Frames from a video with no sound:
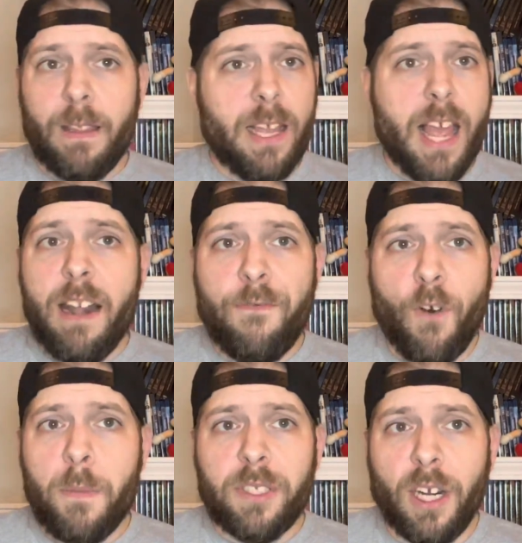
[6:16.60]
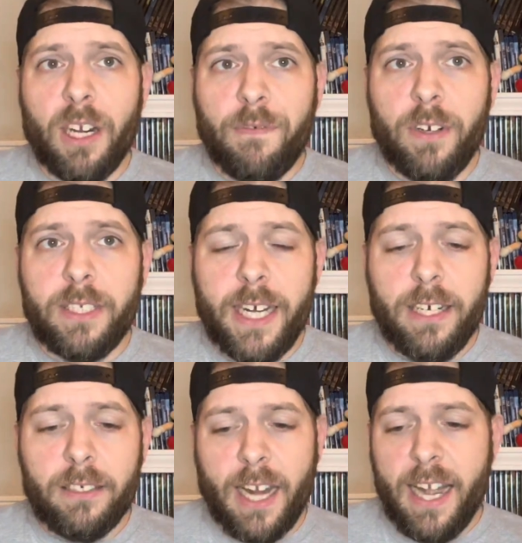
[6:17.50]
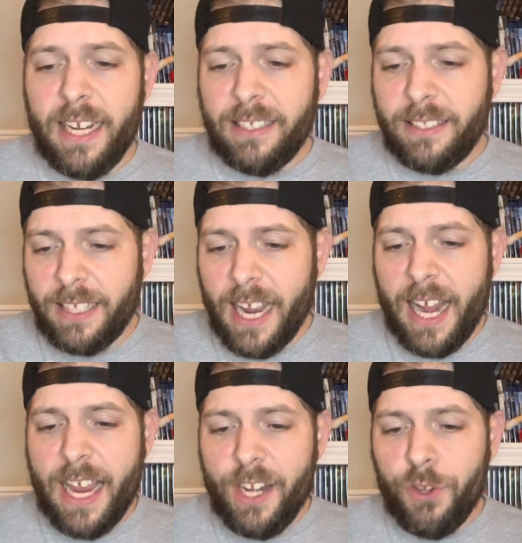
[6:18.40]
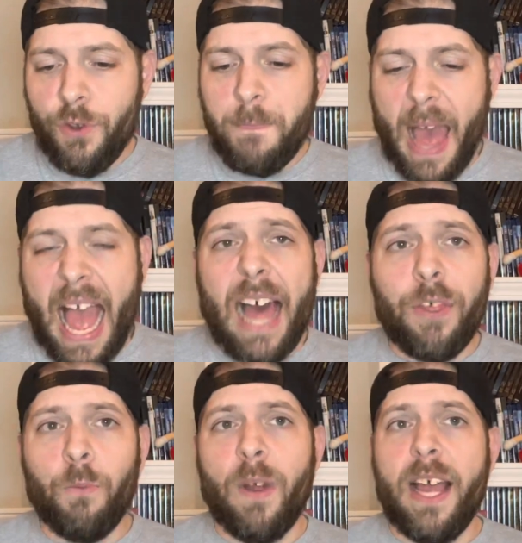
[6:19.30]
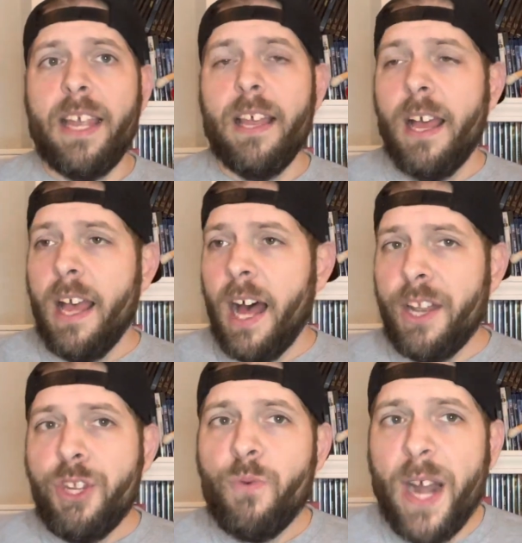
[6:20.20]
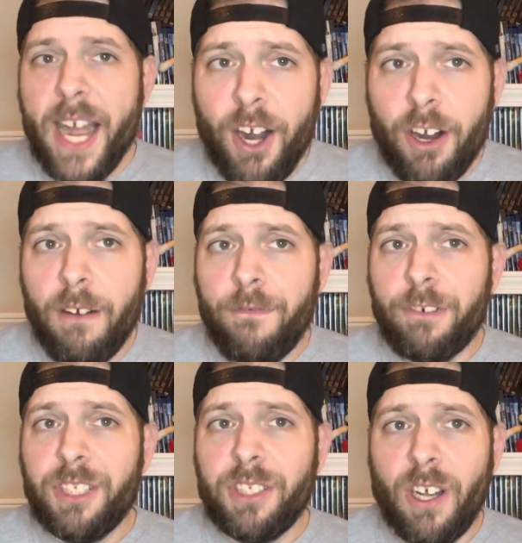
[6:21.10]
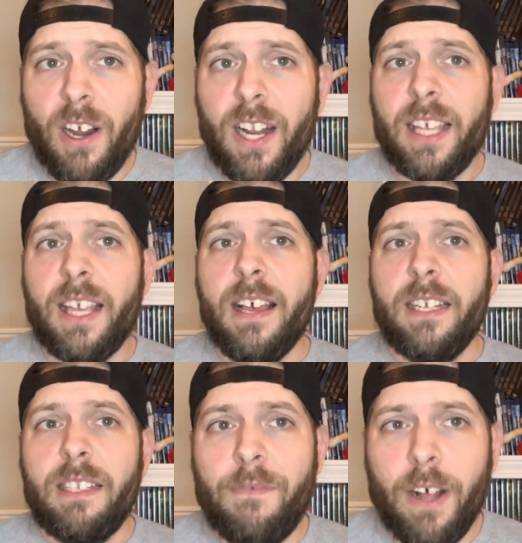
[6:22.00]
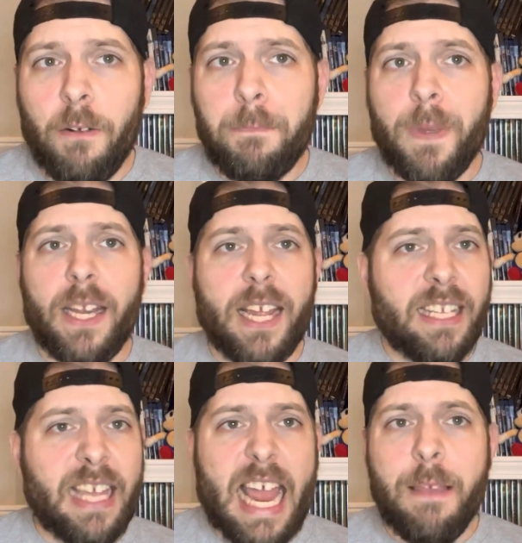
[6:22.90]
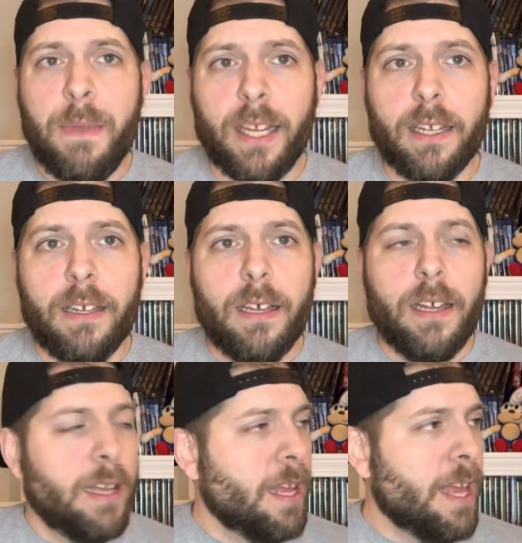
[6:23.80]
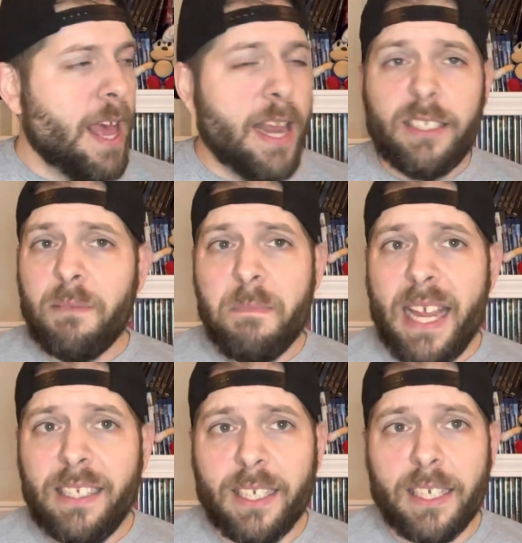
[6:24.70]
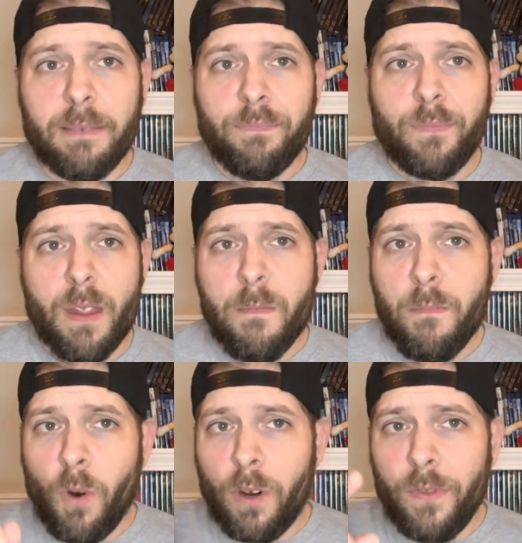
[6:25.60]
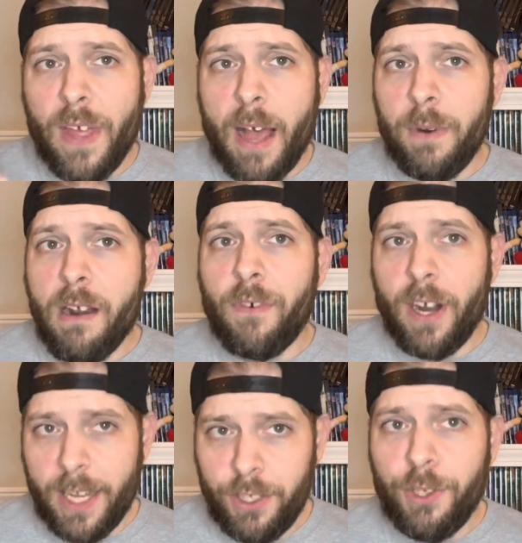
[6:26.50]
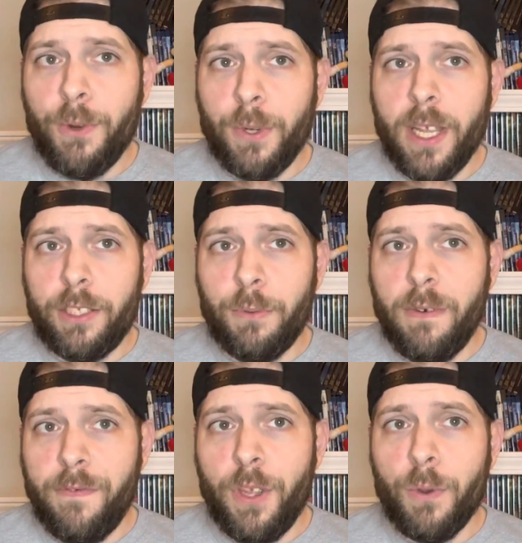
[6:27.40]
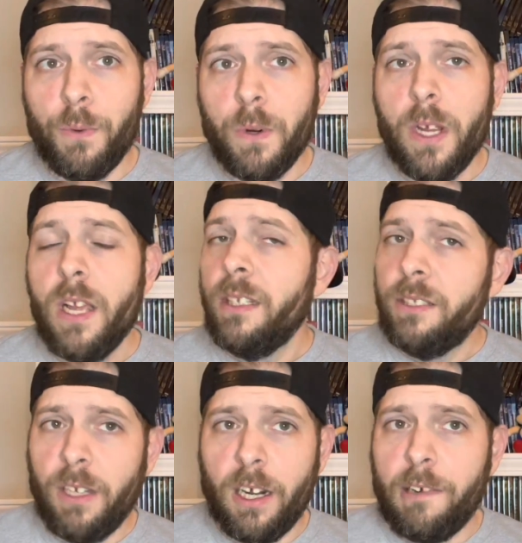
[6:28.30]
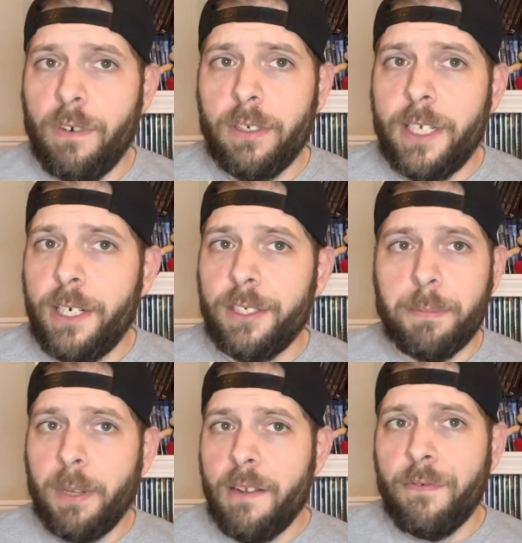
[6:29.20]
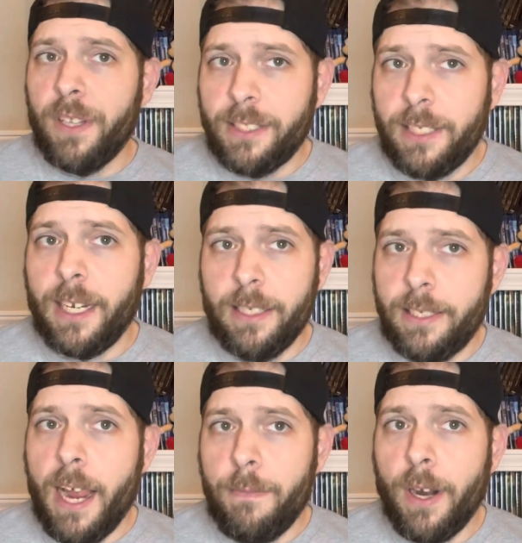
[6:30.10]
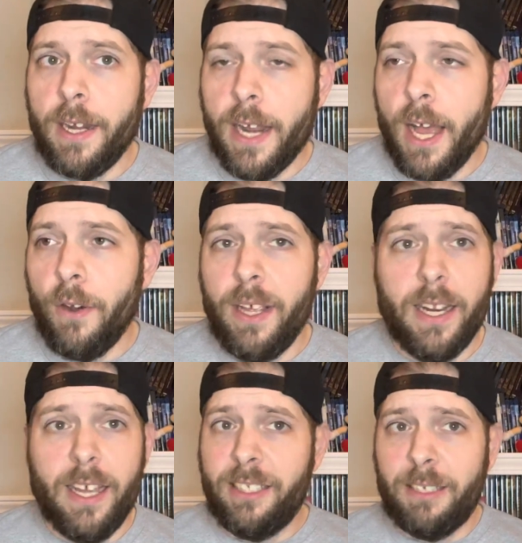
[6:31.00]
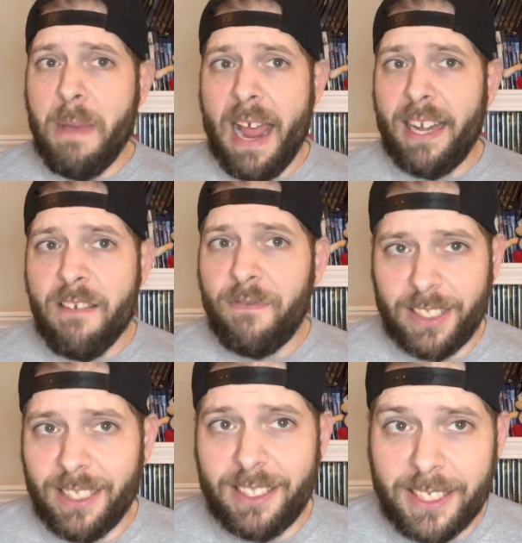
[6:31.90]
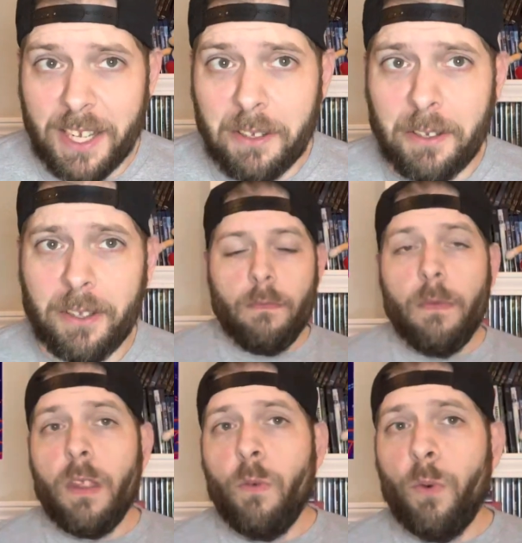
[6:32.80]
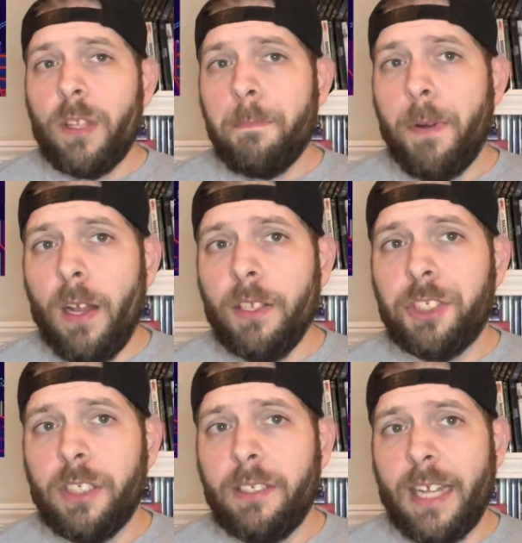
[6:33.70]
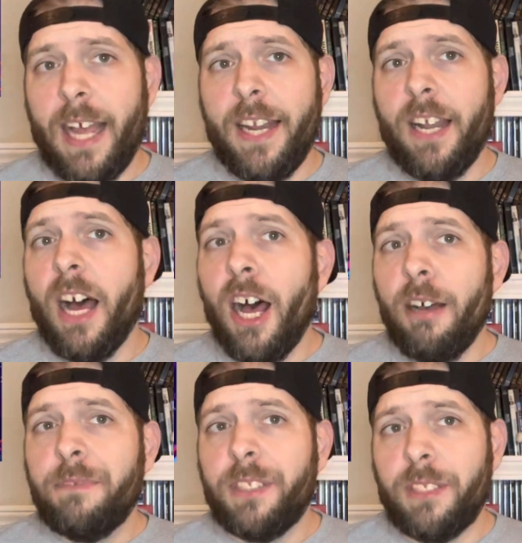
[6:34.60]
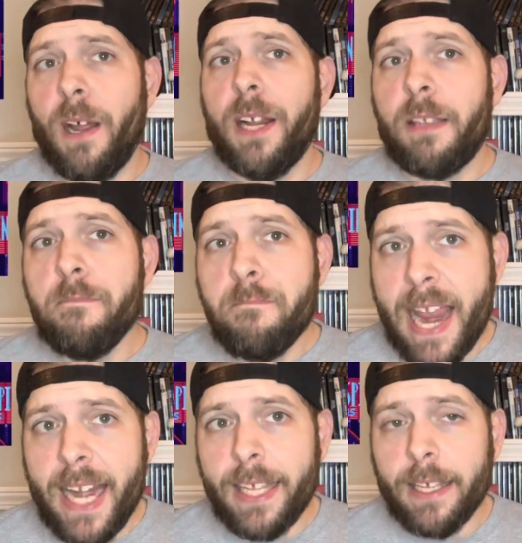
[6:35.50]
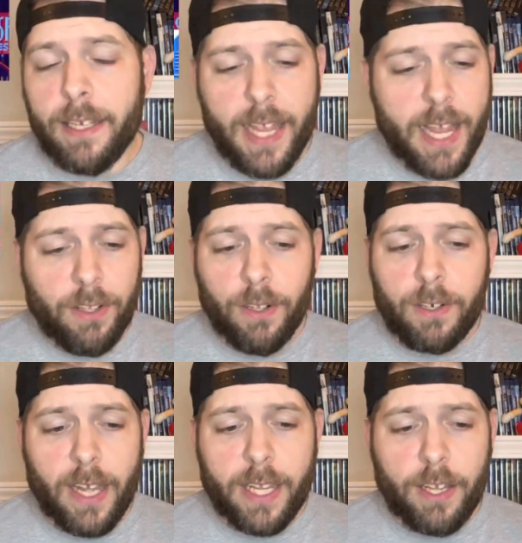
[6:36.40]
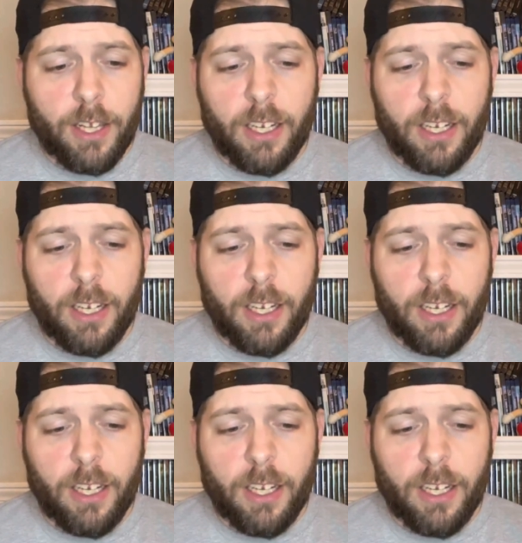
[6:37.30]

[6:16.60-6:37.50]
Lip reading: in the form of Sonic Frontiers. And they set a new pathway, a new era for Sonic development and gaming. And it's amazing. More on that whenever I do get to review Sonic Frontiers. I'm playing it for the second time right now, and it's magnificent still. With the polished design of Sonic Mania, it looked like it